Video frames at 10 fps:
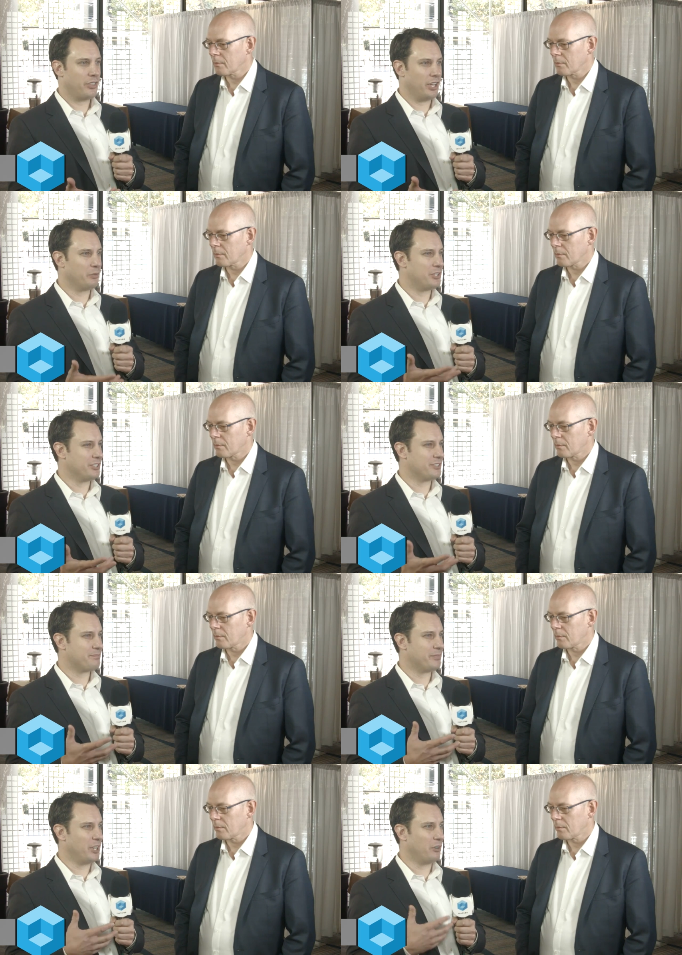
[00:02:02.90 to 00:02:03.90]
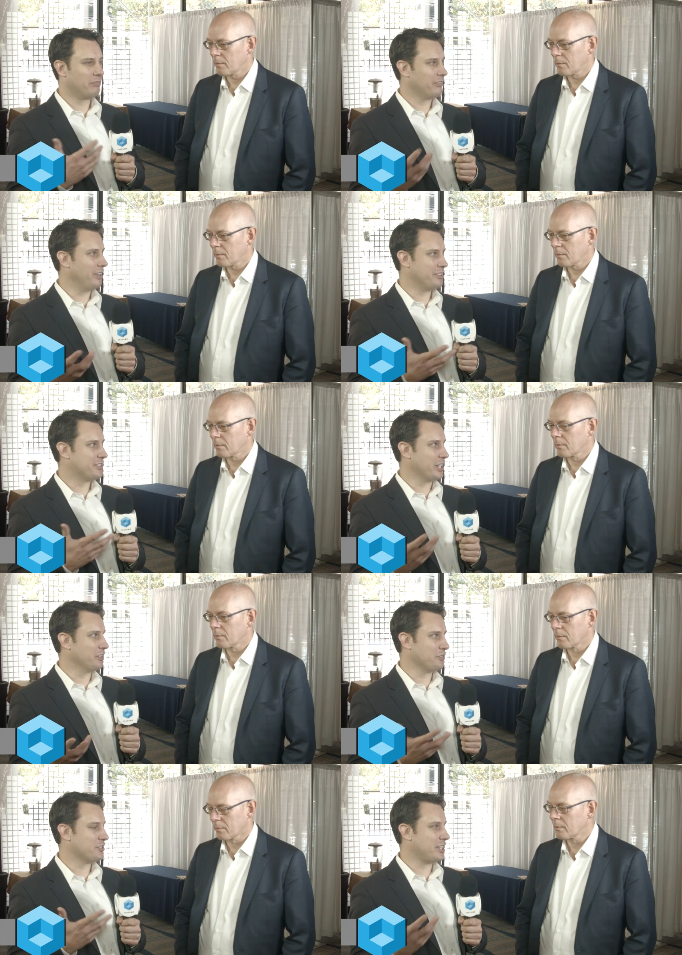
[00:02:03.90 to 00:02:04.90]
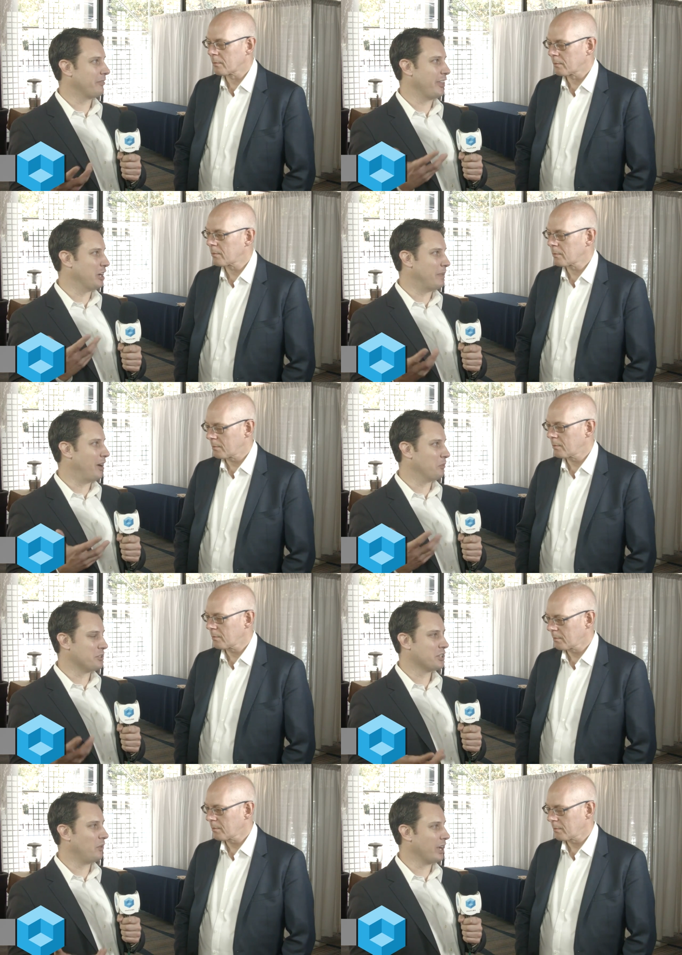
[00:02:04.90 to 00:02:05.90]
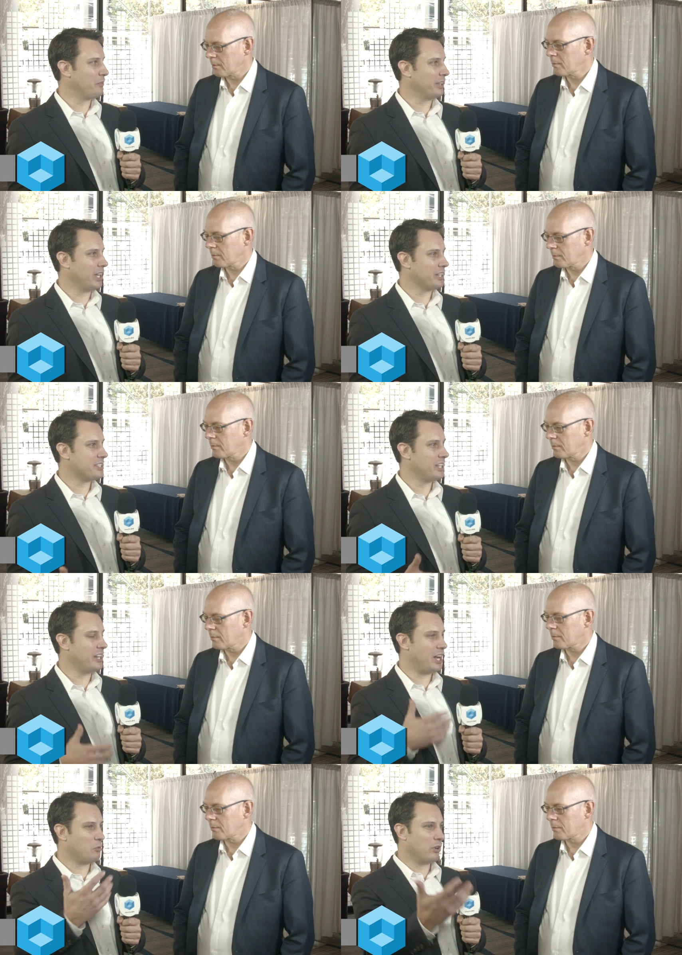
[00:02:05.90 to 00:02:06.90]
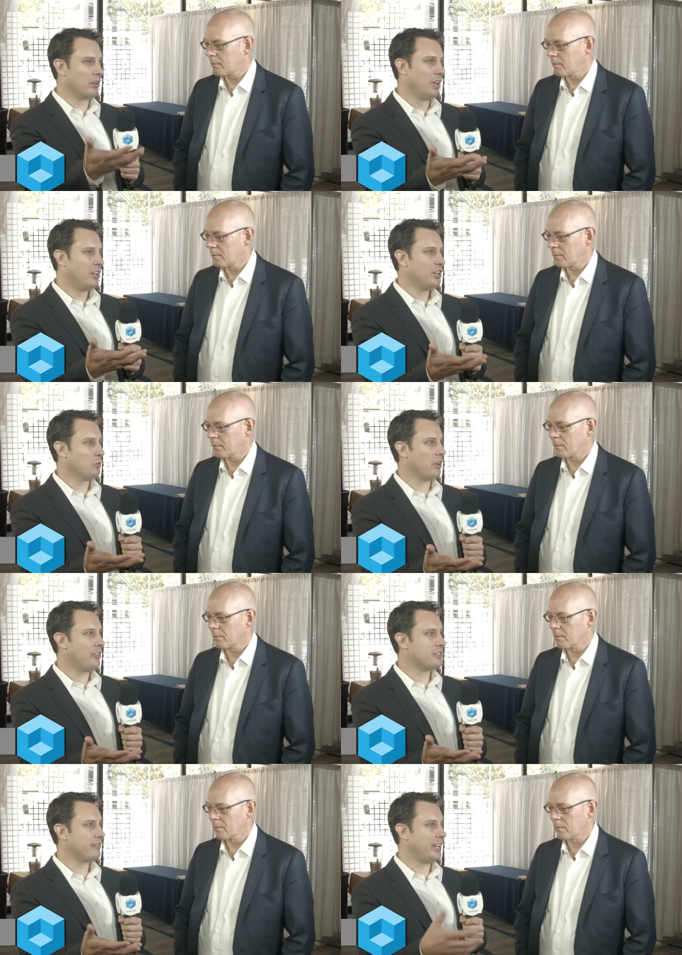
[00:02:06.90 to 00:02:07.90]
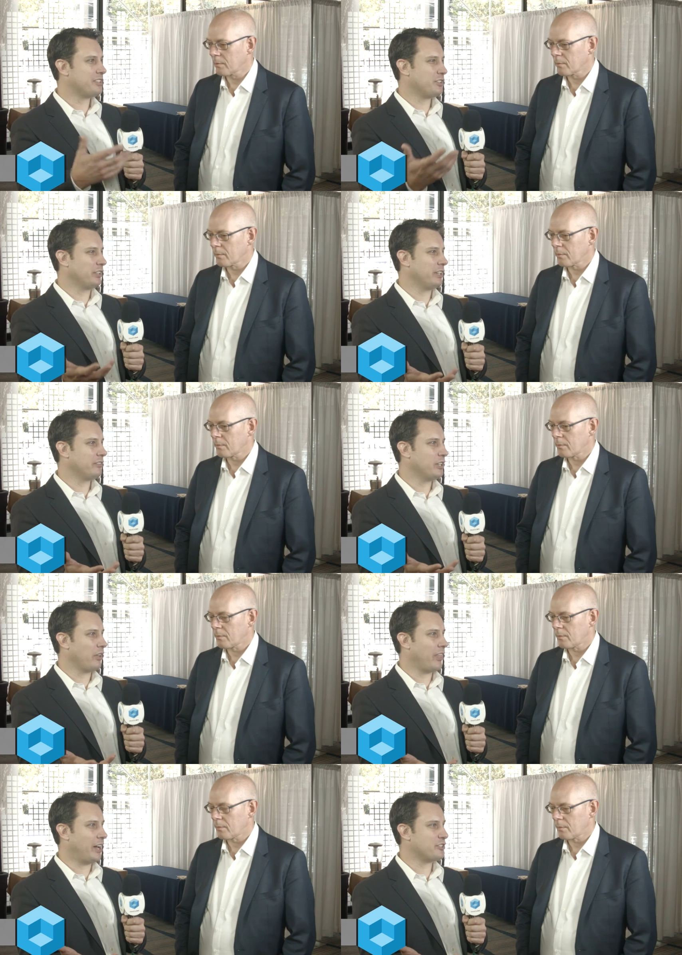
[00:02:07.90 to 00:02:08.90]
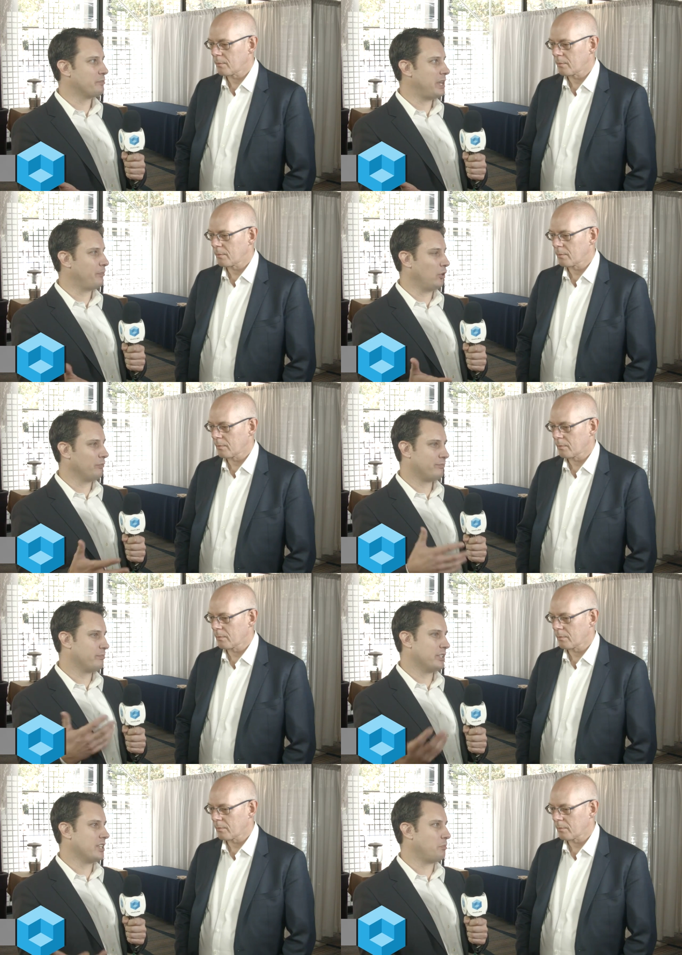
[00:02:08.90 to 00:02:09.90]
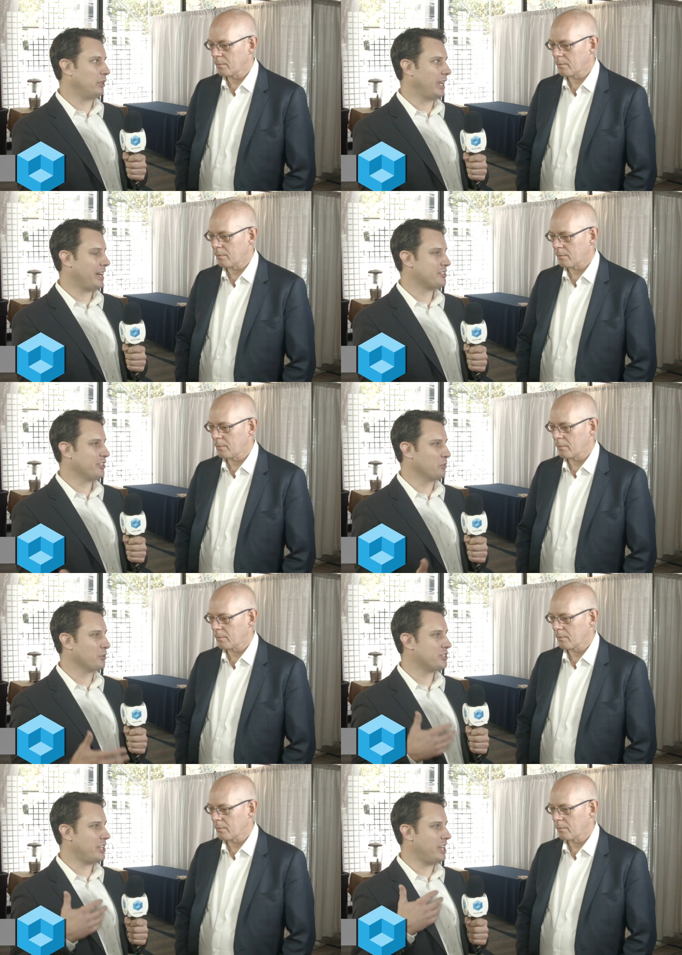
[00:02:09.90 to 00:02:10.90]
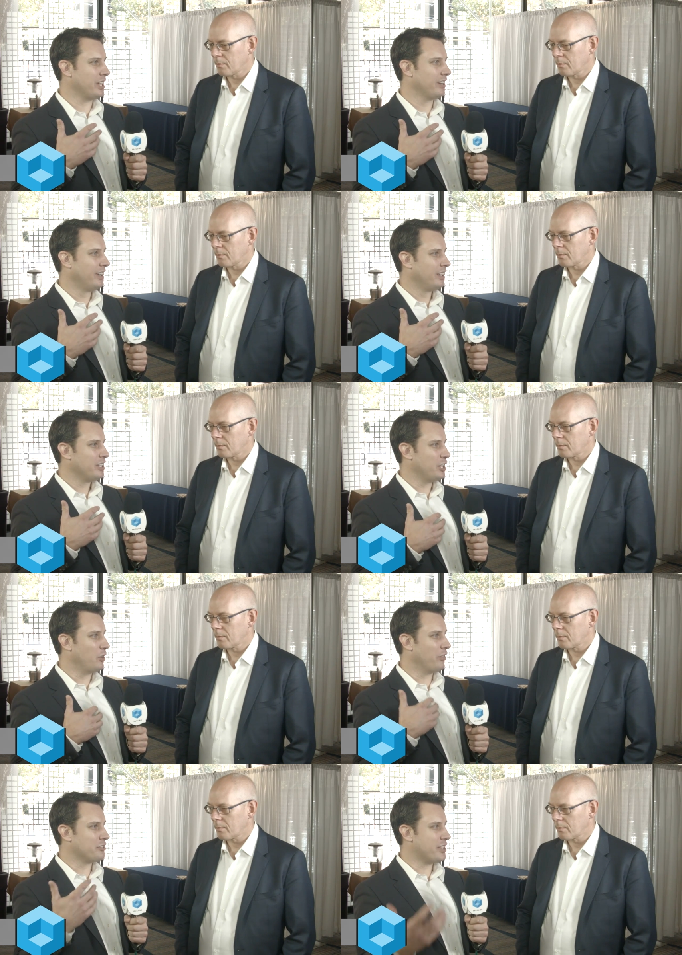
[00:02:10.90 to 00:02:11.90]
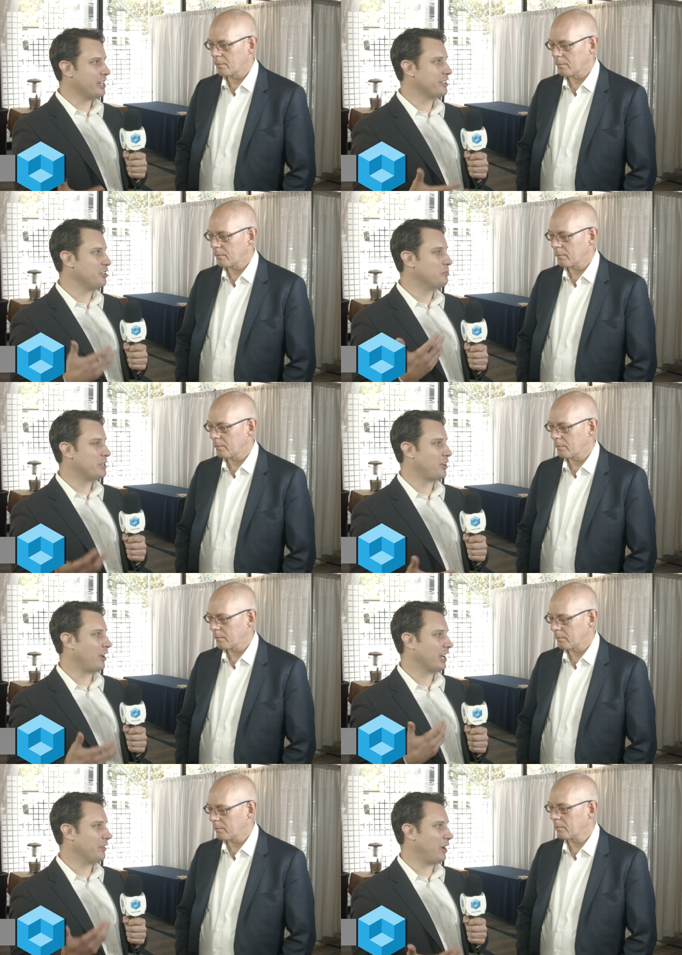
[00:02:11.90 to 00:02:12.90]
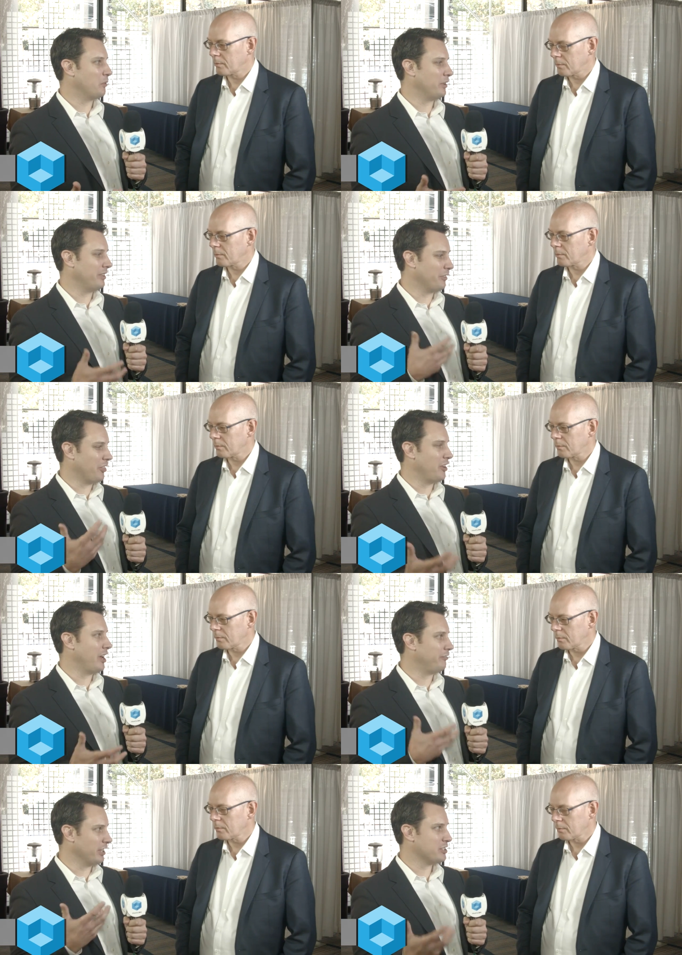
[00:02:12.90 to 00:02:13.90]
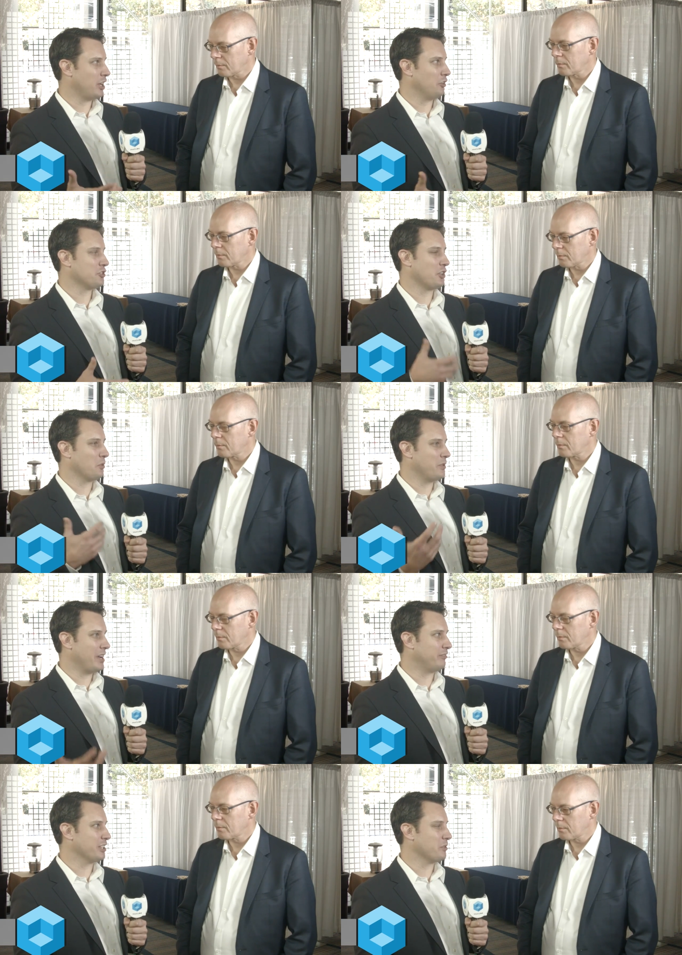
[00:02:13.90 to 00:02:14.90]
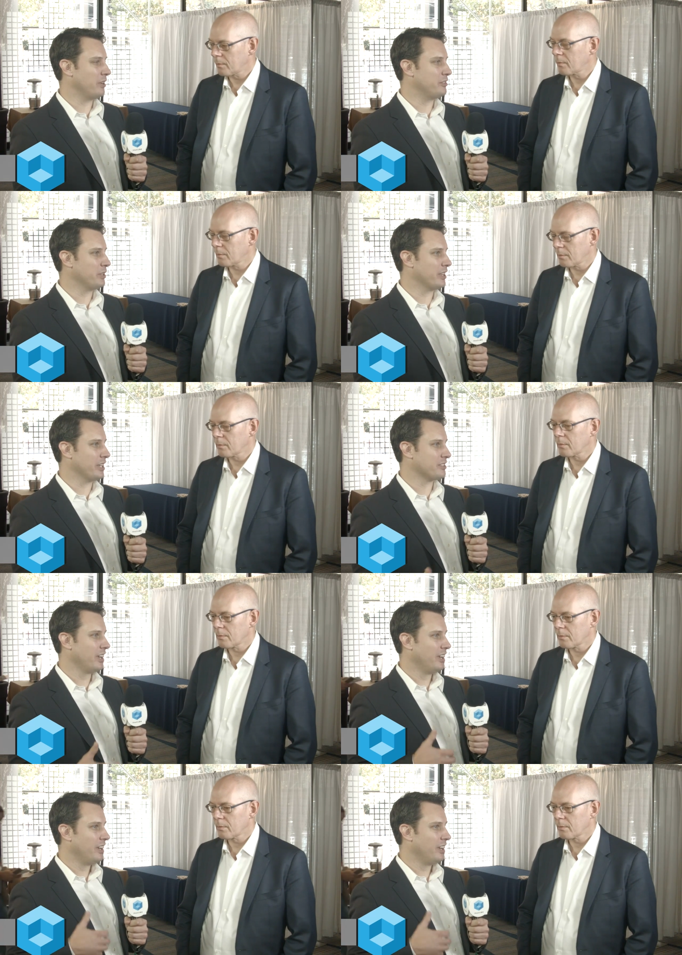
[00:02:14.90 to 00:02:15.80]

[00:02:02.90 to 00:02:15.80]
Speaker 1: thing, which is you know signals something about what's going on with legacy. And now we're you know we're at this event. It's only you know a thousand people, but double last year, and we're seeing you know those things that you've been talking about with the Netflix culture, the Netflix way of doing mm -hmm. things